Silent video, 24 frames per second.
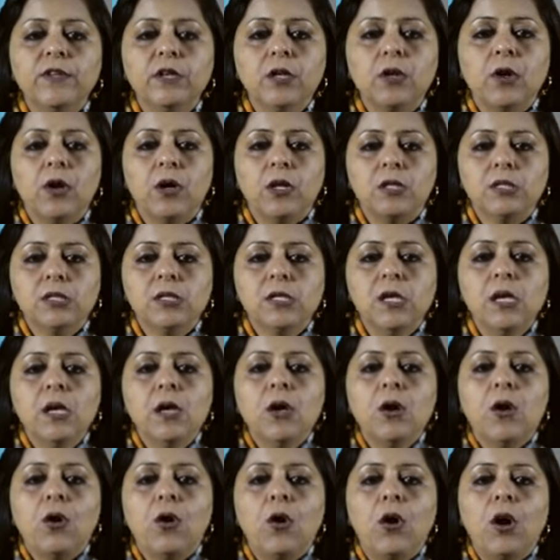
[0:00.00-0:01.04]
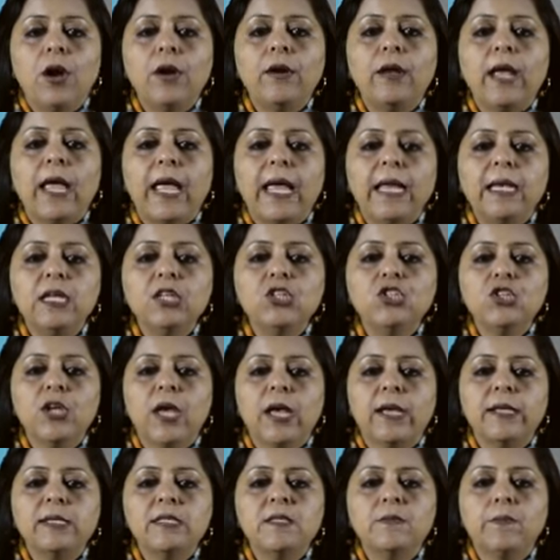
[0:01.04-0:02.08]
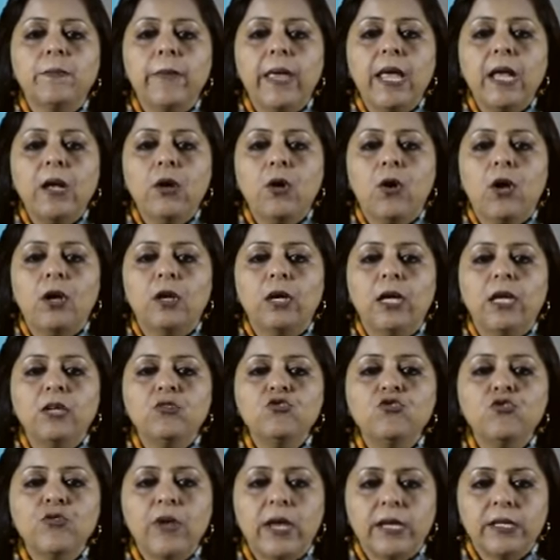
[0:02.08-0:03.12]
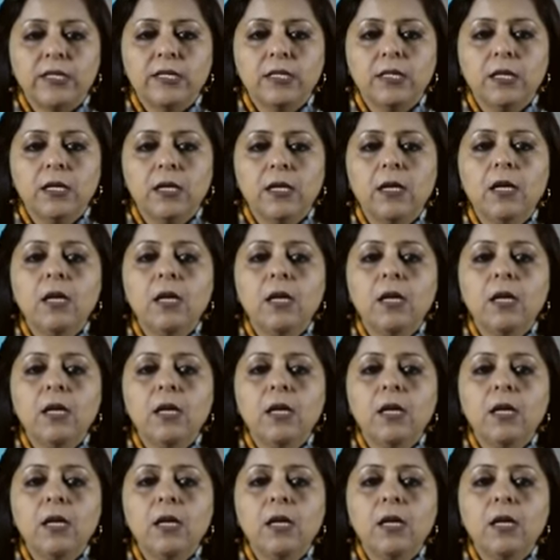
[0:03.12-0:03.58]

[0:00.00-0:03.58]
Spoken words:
calls or any shares may call interest